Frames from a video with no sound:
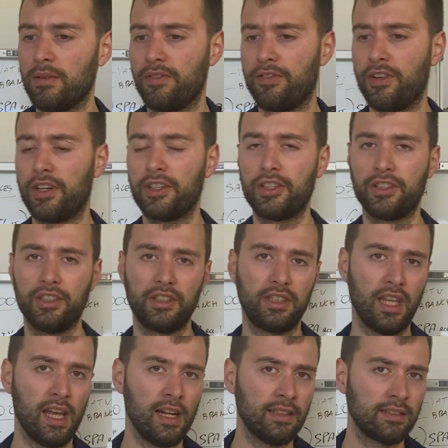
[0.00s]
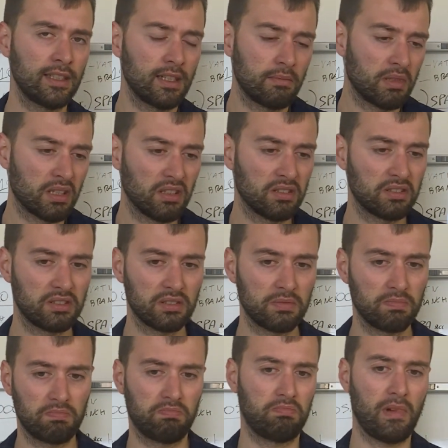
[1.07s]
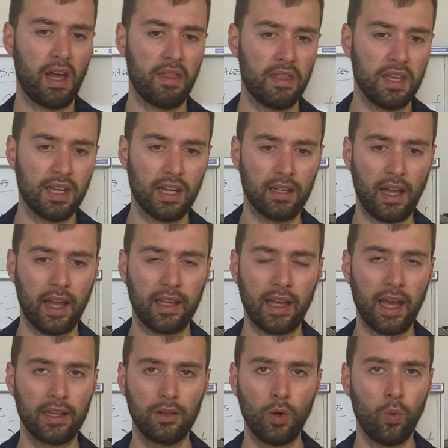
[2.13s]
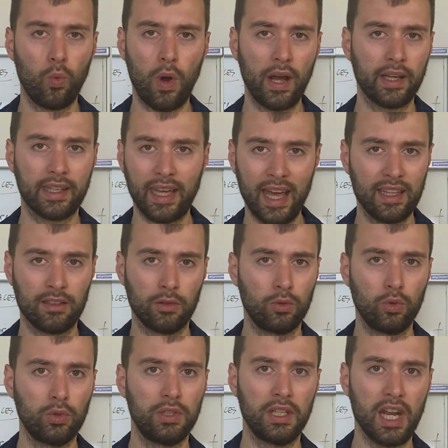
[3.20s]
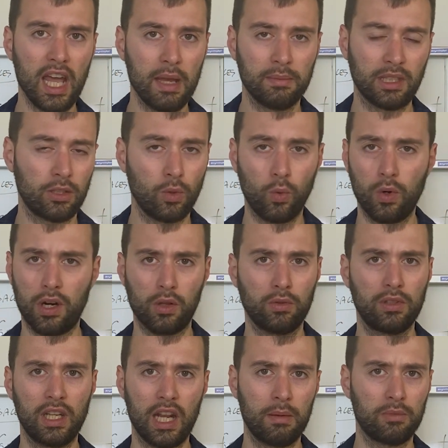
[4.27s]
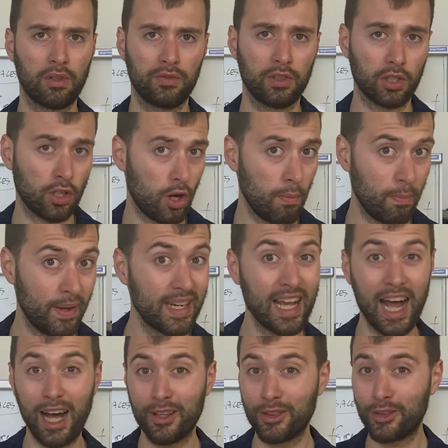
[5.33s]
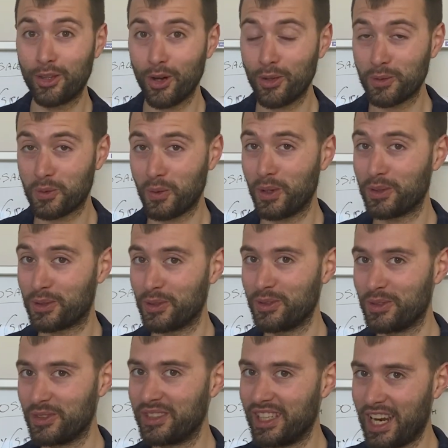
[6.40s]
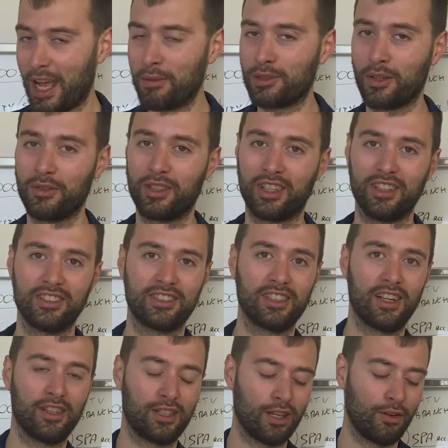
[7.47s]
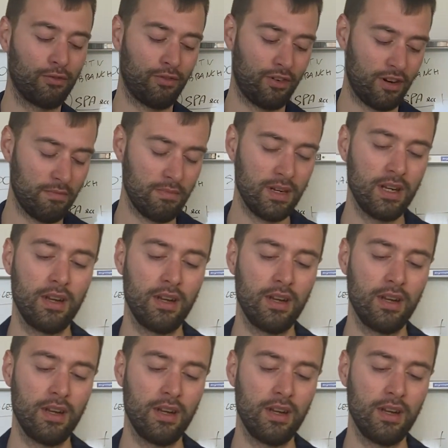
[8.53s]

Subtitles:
further details here because I think I can't do the names. I don't want to do the names of the company. I don't want to do the names of the consulting firm,